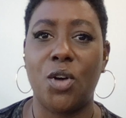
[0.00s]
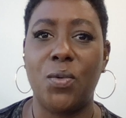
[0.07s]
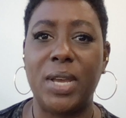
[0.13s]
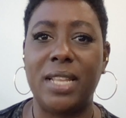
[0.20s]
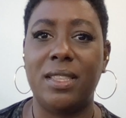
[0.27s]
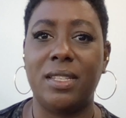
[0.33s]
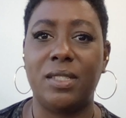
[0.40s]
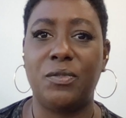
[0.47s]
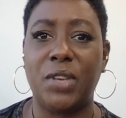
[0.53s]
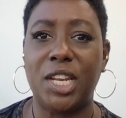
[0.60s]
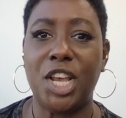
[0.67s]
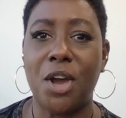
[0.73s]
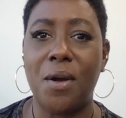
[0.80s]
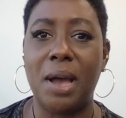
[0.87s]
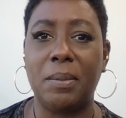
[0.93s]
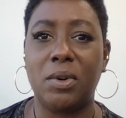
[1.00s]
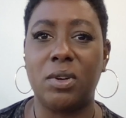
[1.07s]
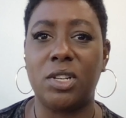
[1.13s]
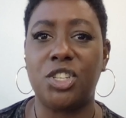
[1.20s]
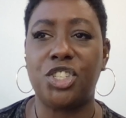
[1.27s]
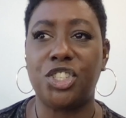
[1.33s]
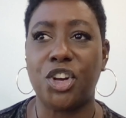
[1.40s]
In this video, I'm going
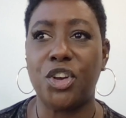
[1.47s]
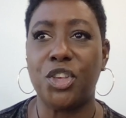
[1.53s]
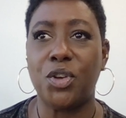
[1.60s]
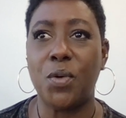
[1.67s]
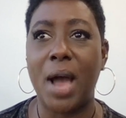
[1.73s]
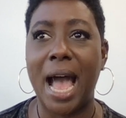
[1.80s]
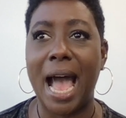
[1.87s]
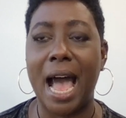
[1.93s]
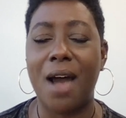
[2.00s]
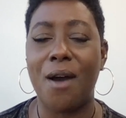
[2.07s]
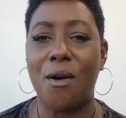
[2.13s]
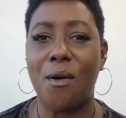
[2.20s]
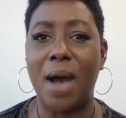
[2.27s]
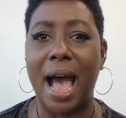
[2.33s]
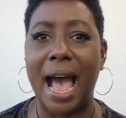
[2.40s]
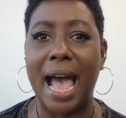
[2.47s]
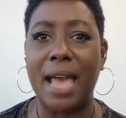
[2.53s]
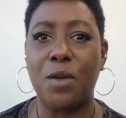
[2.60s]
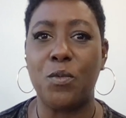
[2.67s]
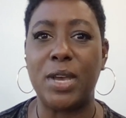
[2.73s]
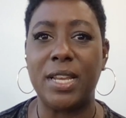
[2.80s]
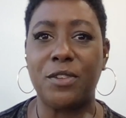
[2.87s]
to show you how I
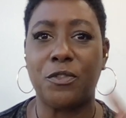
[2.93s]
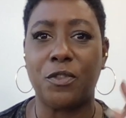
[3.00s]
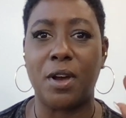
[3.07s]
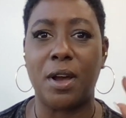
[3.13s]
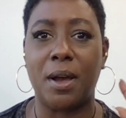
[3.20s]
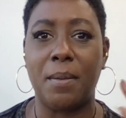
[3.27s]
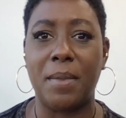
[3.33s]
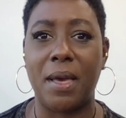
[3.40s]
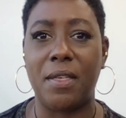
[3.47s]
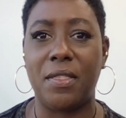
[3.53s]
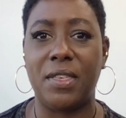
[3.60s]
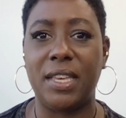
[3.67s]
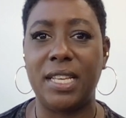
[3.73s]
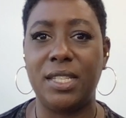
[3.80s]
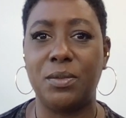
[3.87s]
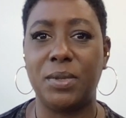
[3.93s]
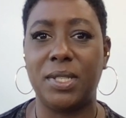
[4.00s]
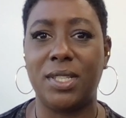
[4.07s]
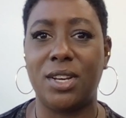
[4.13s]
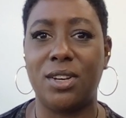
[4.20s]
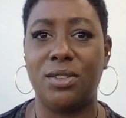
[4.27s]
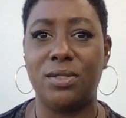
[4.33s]
went from these
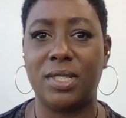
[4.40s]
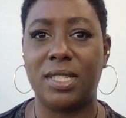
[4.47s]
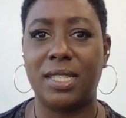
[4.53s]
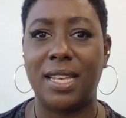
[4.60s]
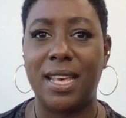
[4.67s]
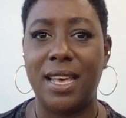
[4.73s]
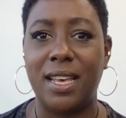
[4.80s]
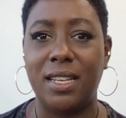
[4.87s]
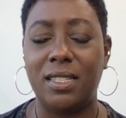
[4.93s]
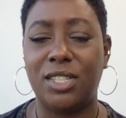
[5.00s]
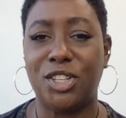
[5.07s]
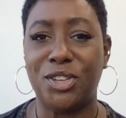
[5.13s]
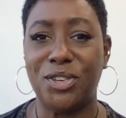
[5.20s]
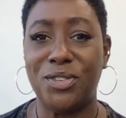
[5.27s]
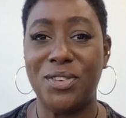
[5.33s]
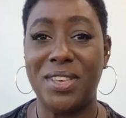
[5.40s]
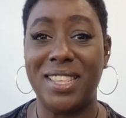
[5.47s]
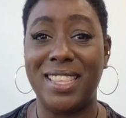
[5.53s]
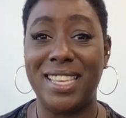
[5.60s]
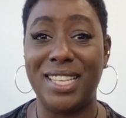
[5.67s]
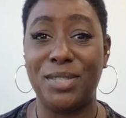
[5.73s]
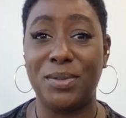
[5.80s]
results to
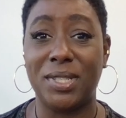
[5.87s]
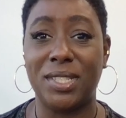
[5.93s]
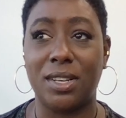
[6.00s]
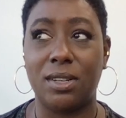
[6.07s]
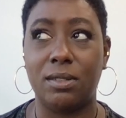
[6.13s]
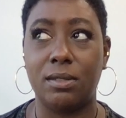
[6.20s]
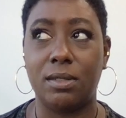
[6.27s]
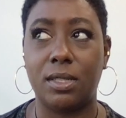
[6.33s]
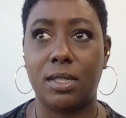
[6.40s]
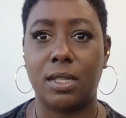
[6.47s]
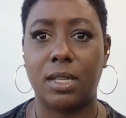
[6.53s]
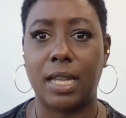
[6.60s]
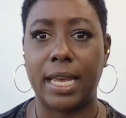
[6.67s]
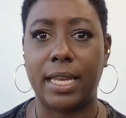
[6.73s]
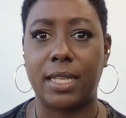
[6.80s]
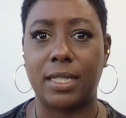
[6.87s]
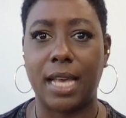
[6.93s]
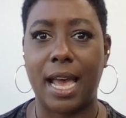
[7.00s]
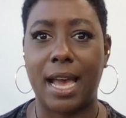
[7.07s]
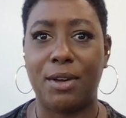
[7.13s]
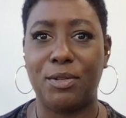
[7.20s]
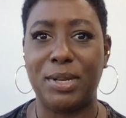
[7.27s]
these results, like, is
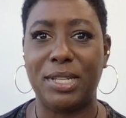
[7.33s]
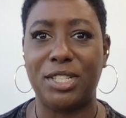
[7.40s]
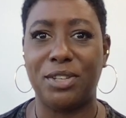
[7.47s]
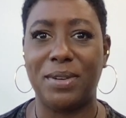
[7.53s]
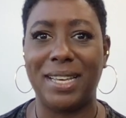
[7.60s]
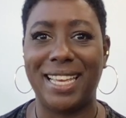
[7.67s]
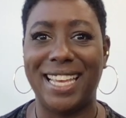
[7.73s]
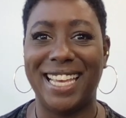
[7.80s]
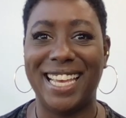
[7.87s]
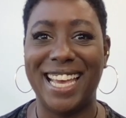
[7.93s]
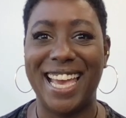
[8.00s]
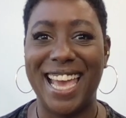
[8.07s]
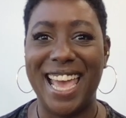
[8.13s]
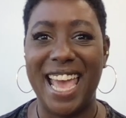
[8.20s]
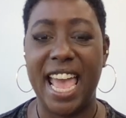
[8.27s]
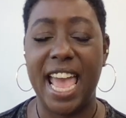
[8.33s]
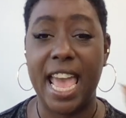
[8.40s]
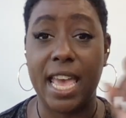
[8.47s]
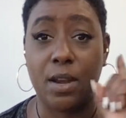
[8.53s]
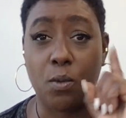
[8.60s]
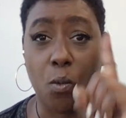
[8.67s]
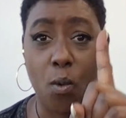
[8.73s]
that how we do it,
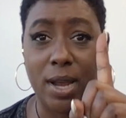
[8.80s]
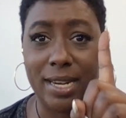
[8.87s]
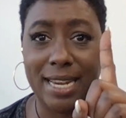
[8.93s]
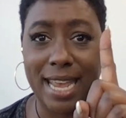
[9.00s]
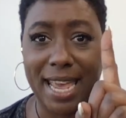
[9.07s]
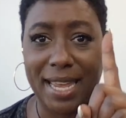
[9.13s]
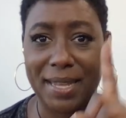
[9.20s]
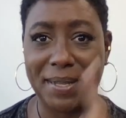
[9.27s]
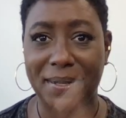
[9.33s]
in one day.